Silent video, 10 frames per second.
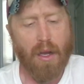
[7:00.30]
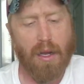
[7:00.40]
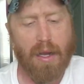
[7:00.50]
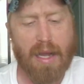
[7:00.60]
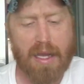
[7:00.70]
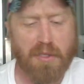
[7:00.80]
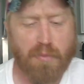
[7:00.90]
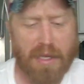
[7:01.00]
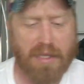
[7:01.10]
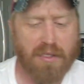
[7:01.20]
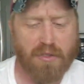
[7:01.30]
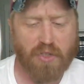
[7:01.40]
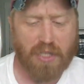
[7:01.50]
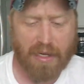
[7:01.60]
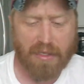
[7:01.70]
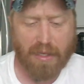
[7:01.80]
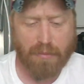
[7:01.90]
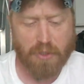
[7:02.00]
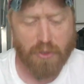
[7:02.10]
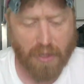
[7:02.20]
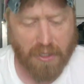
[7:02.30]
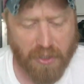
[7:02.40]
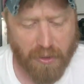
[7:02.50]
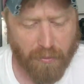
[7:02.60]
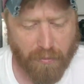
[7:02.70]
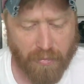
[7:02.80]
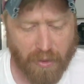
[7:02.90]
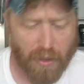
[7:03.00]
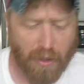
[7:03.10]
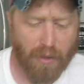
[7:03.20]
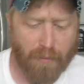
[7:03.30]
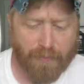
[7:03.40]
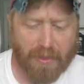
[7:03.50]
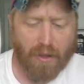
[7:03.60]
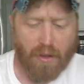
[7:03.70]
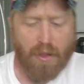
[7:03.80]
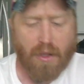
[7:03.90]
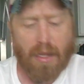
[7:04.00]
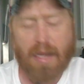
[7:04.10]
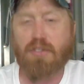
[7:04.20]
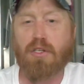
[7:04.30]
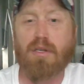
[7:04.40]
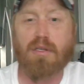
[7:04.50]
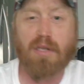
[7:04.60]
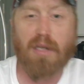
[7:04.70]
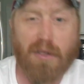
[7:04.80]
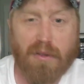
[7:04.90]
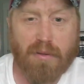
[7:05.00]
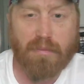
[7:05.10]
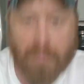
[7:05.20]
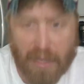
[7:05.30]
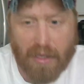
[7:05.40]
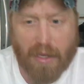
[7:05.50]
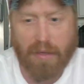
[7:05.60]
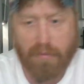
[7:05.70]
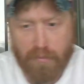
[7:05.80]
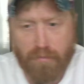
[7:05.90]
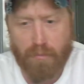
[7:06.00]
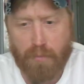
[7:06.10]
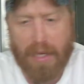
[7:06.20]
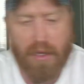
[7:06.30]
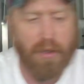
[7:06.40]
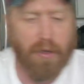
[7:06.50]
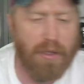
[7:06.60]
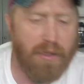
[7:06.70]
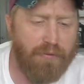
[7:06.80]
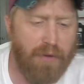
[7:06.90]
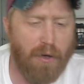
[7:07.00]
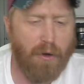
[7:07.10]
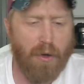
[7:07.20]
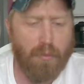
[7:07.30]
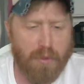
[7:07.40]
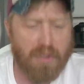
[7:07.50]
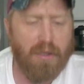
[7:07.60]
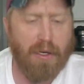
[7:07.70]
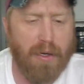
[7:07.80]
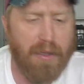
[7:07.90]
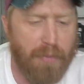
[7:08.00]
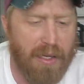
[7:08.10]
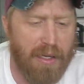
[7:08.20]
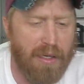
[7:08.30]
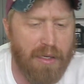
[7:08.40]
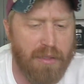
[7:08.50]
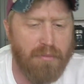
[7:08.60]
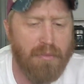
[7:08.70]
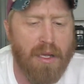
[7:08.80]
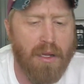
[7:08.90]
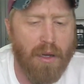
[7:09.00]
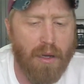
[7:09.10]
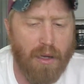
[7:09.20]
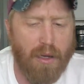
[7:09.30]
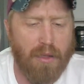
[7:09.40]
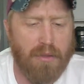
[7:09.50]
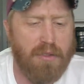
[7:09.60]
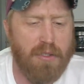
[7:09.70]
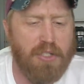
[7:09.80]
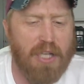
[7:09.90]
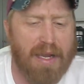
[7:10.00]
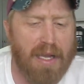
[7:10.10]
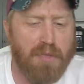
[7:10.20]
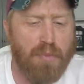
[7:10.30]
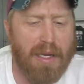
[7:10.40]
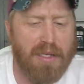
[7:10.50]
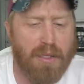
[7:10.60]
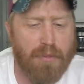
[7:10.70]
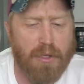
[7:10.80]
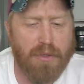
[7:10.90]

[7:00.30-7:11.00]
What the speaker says: Headspace check demonstration. As you can tell, and I made clear that the firearm was clear at the beginning. To check headspace,